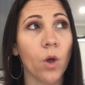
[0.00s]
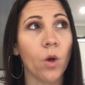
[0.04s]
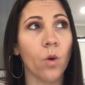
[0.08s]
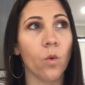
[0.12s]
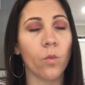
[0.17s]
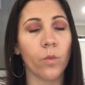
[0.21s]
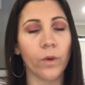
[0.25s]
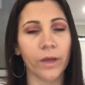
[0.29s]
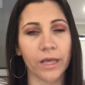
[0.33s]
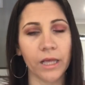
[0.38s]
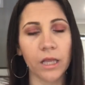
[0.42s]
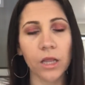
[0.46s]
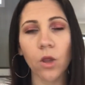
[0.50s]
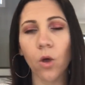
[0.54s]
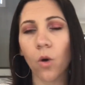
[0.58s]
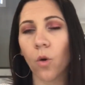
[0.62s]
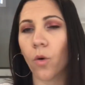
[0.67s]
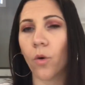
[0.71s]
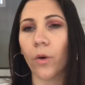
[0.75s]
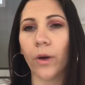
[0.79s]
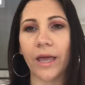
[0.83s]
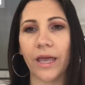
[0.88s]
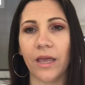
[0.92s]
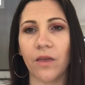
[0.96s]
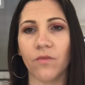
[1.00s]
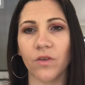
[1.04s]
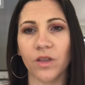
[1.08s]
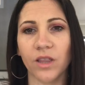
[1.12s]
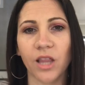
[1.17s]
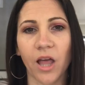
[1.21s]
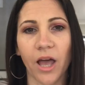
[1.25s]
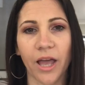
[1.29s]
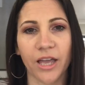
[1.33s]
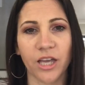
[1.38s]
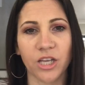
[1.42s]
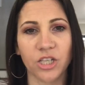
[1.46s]
will, or even
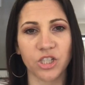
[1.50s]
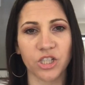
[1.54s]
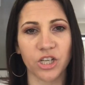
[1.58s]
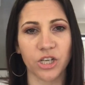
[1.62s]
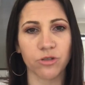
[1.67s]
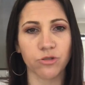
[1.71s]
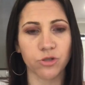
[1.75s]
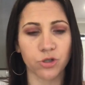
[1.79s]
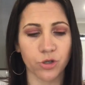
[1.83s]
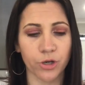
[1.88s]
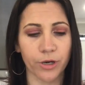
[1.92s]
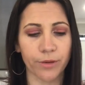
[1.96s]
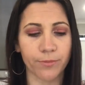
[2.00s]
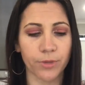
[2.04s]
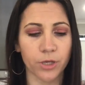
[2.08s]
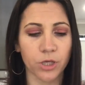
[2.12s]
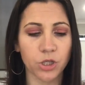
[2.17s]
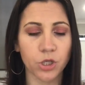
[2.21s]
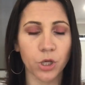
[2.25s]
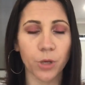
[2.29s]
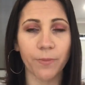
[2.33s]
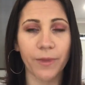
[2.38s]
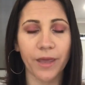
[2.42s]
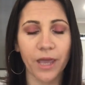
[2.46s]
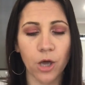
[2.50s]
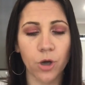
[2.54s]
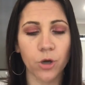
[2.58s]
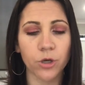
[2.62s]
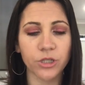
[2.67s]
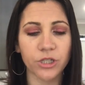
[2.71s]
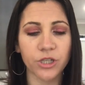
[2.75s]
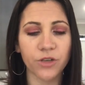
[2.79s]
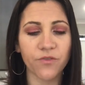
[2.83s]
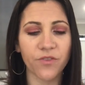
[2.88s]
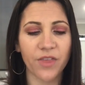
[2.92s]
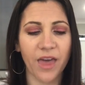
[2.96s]
like a gel strip. So
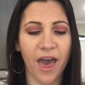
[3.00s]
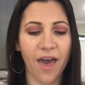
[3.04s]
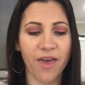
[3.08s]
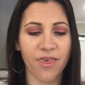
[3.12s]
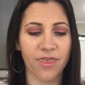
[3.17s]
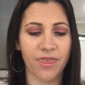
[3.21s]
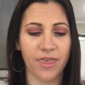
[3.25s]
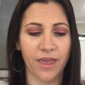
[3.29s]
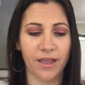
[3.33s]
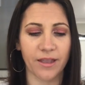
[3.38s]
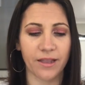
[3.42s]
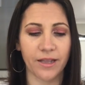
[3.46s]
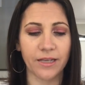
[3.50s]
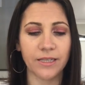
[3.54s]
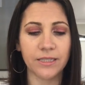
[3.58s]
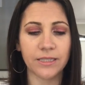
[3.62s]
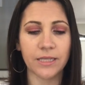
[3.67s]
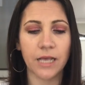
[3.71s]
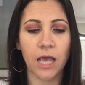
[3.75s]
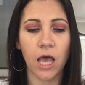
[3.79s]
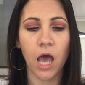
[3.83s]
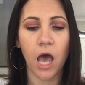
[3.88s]
because of that thickness,